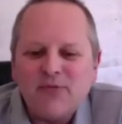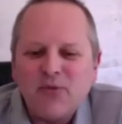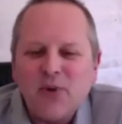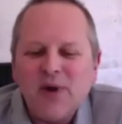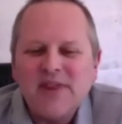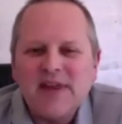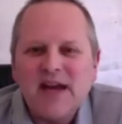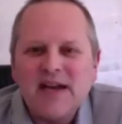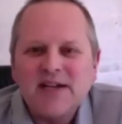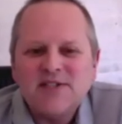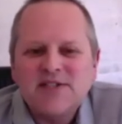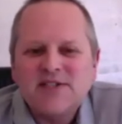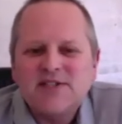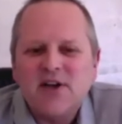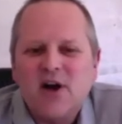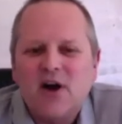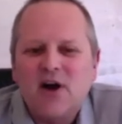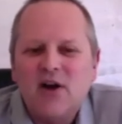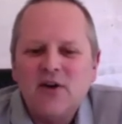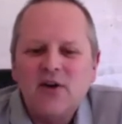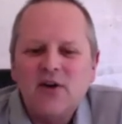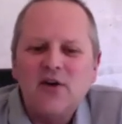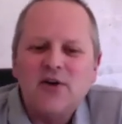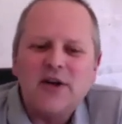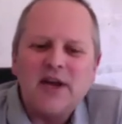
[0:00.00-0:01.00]
we then
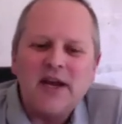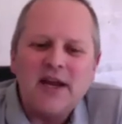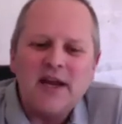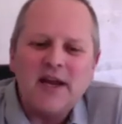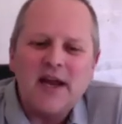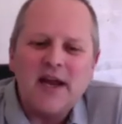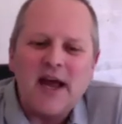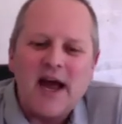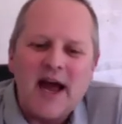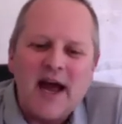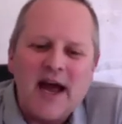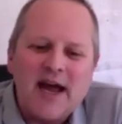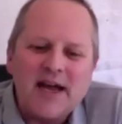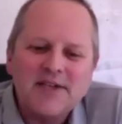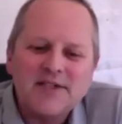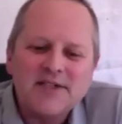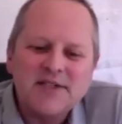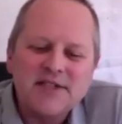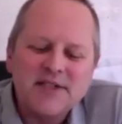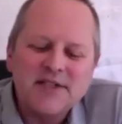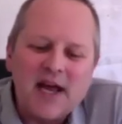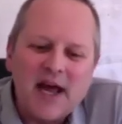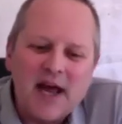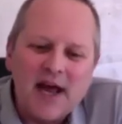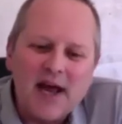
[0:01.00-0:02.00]
start looking at
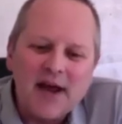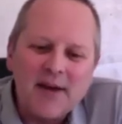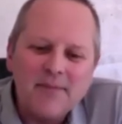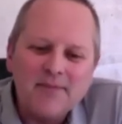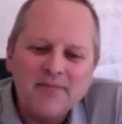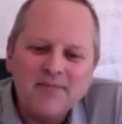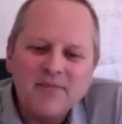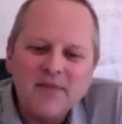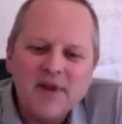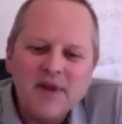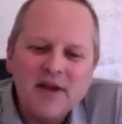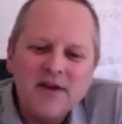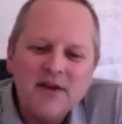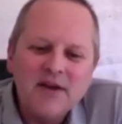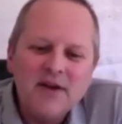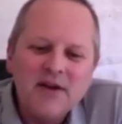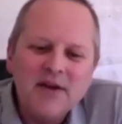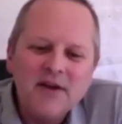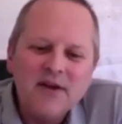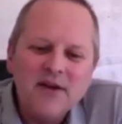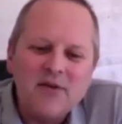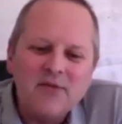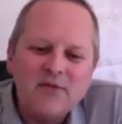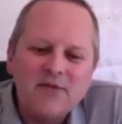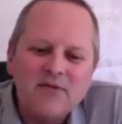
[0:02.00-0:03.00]

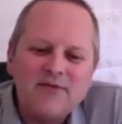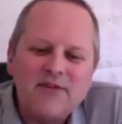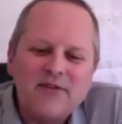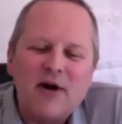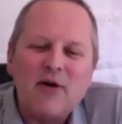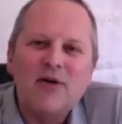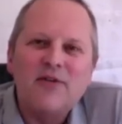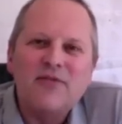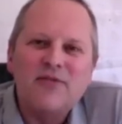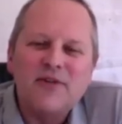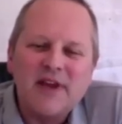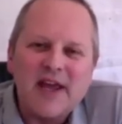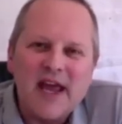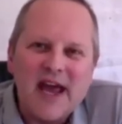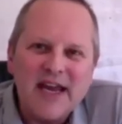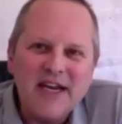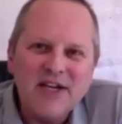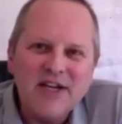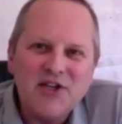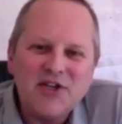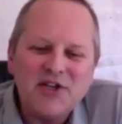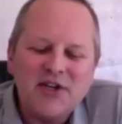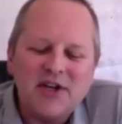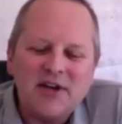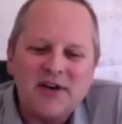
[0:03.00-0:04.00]

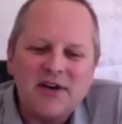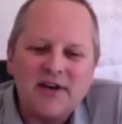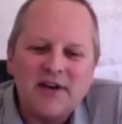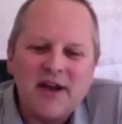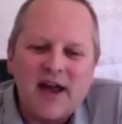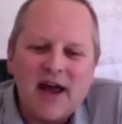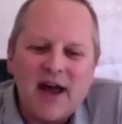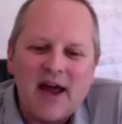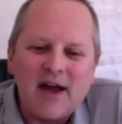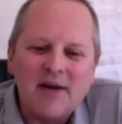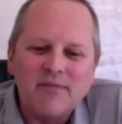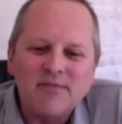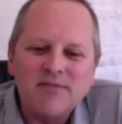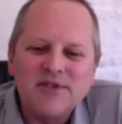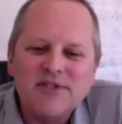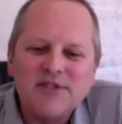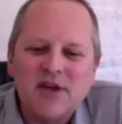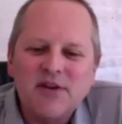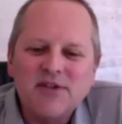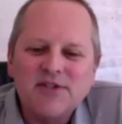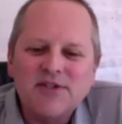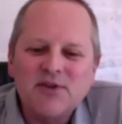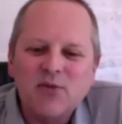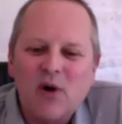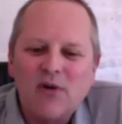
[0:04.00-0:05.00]
verification,
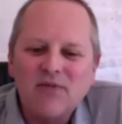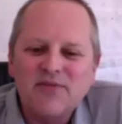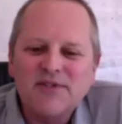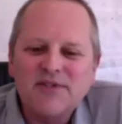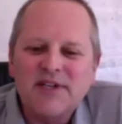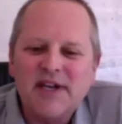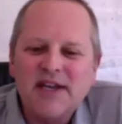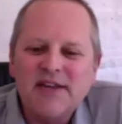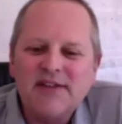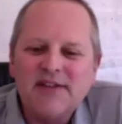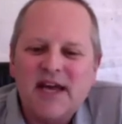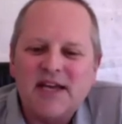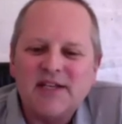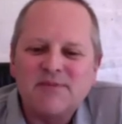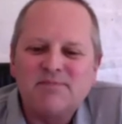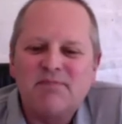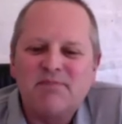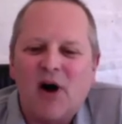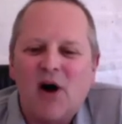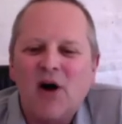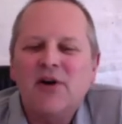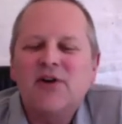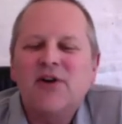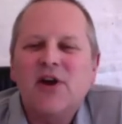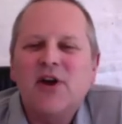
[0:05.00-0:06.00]
so obviously there's
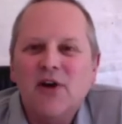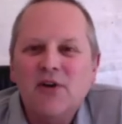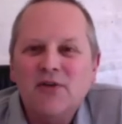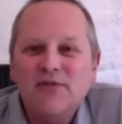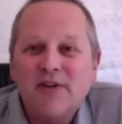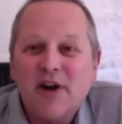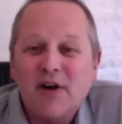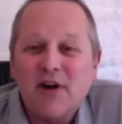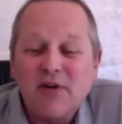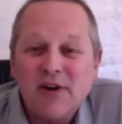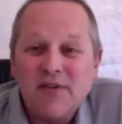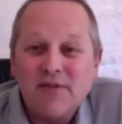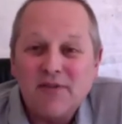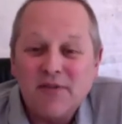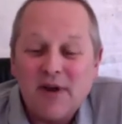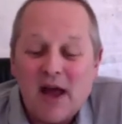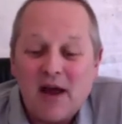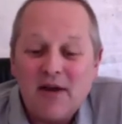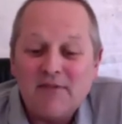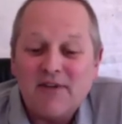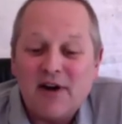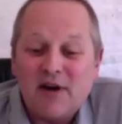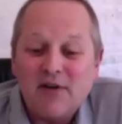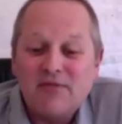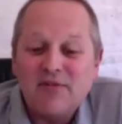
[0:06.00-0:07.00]
barcode
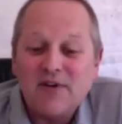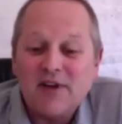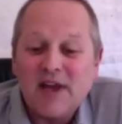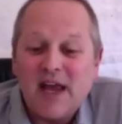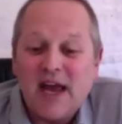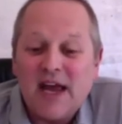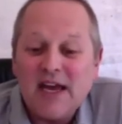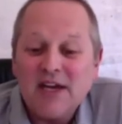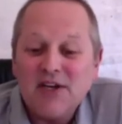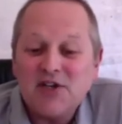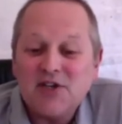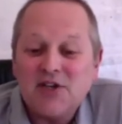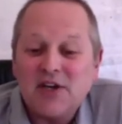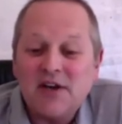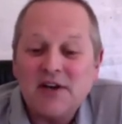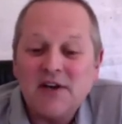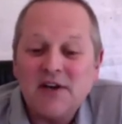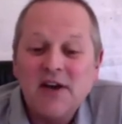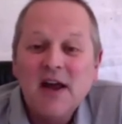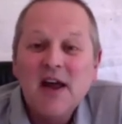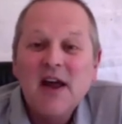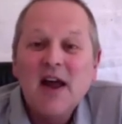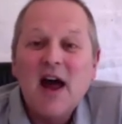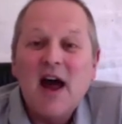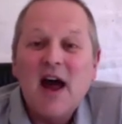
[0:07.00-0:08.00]
verification,
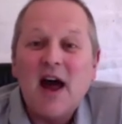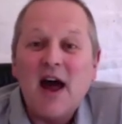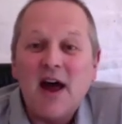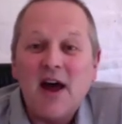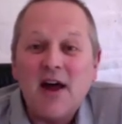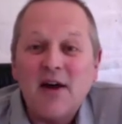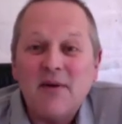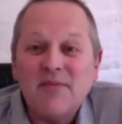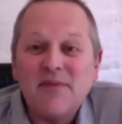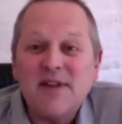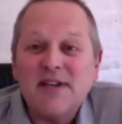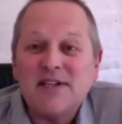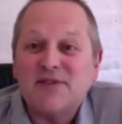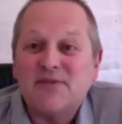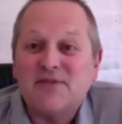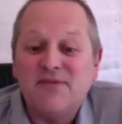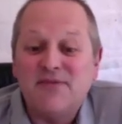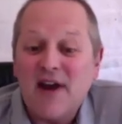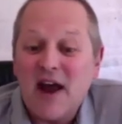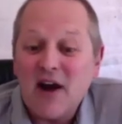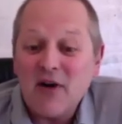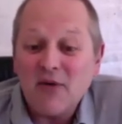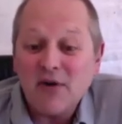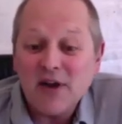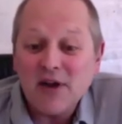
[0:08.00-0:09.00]
there's
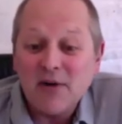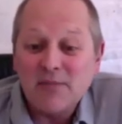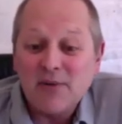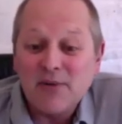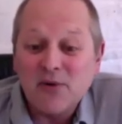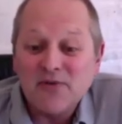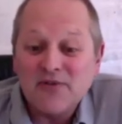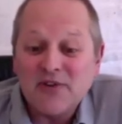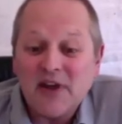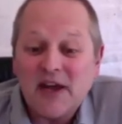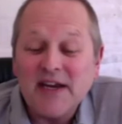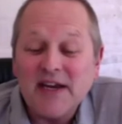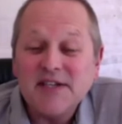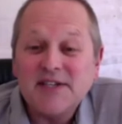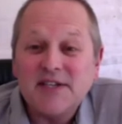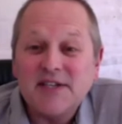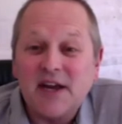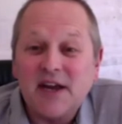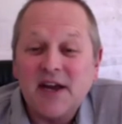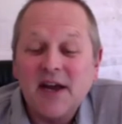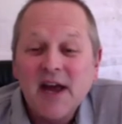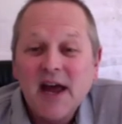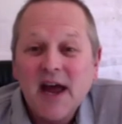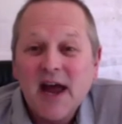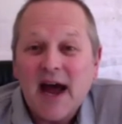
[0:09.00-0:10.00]
variable
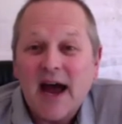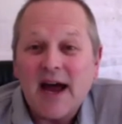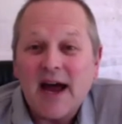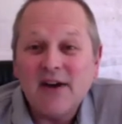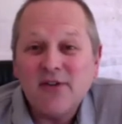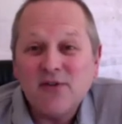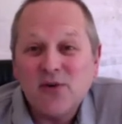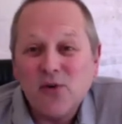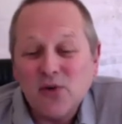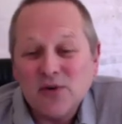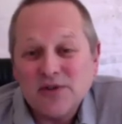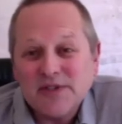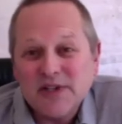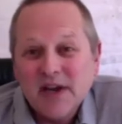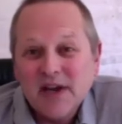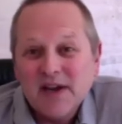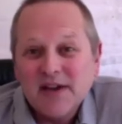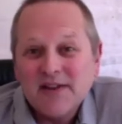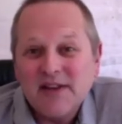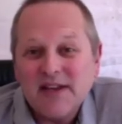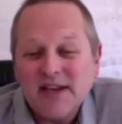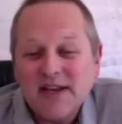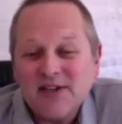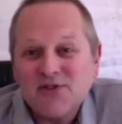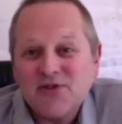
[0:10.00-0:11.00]
data, and of course
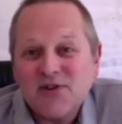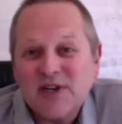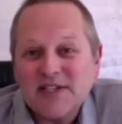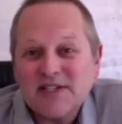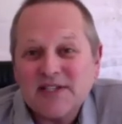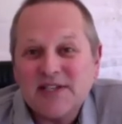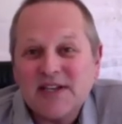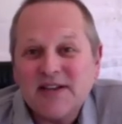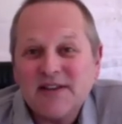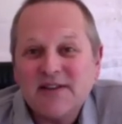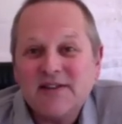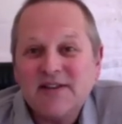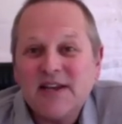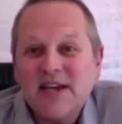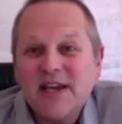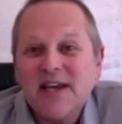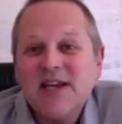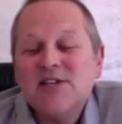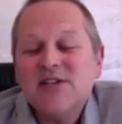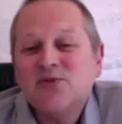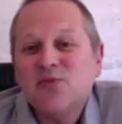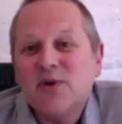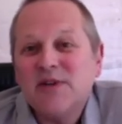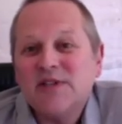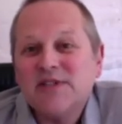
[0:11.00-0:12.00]
the interesting thing
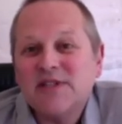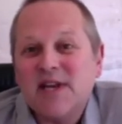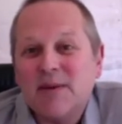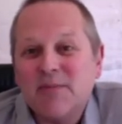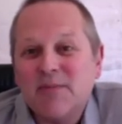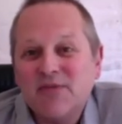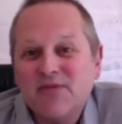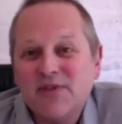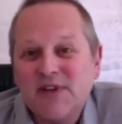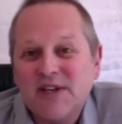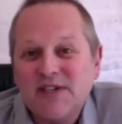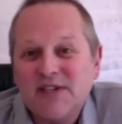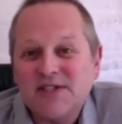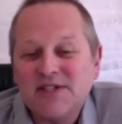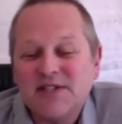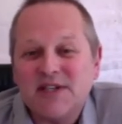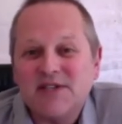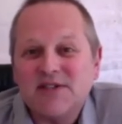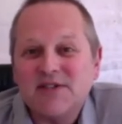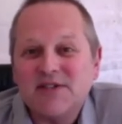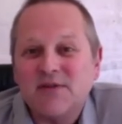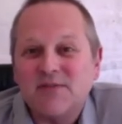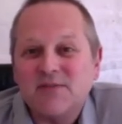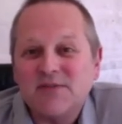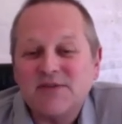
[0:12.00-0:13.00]
is with some of these
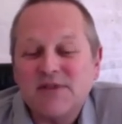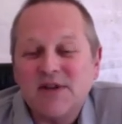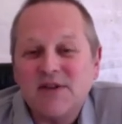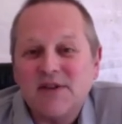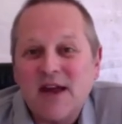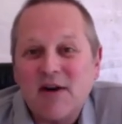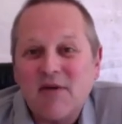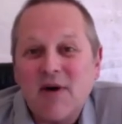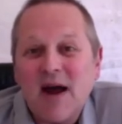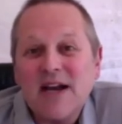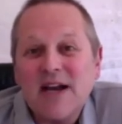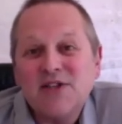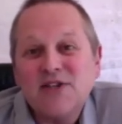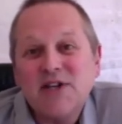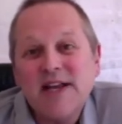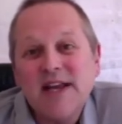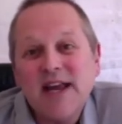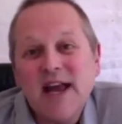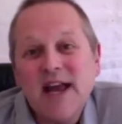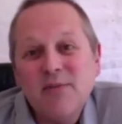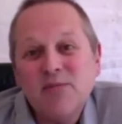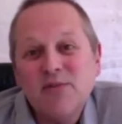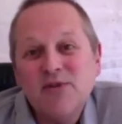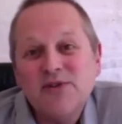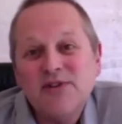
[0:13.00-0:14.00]
systems that they're actually
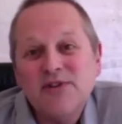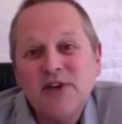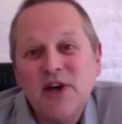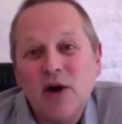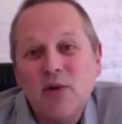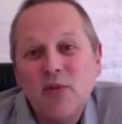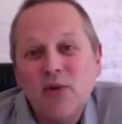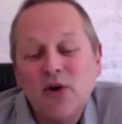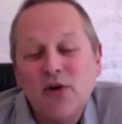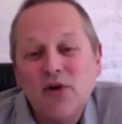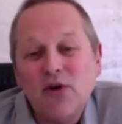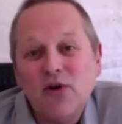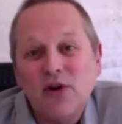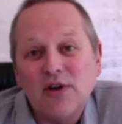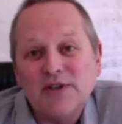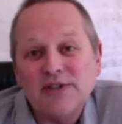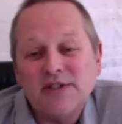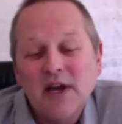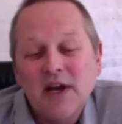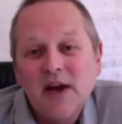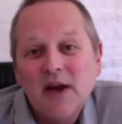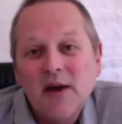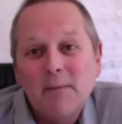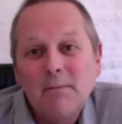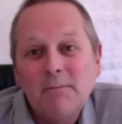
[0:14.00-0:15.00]
able to go across
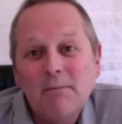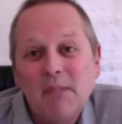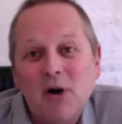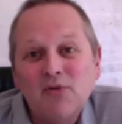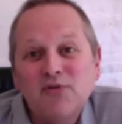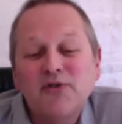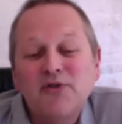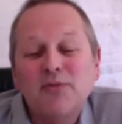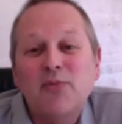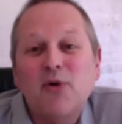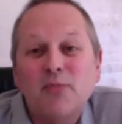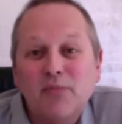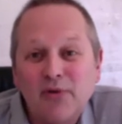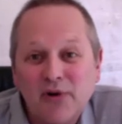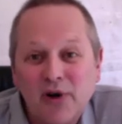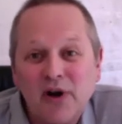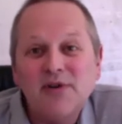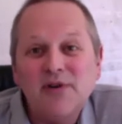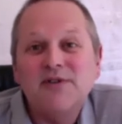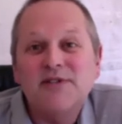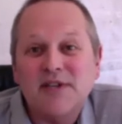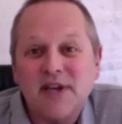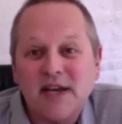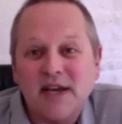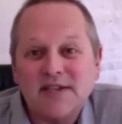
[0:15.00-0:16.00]
multiple
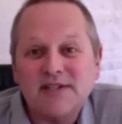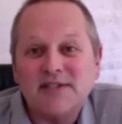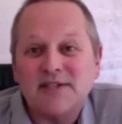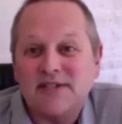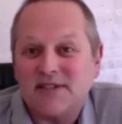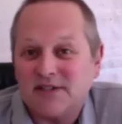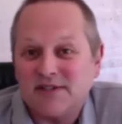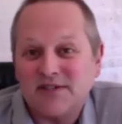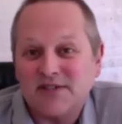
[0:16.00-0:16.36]
processes.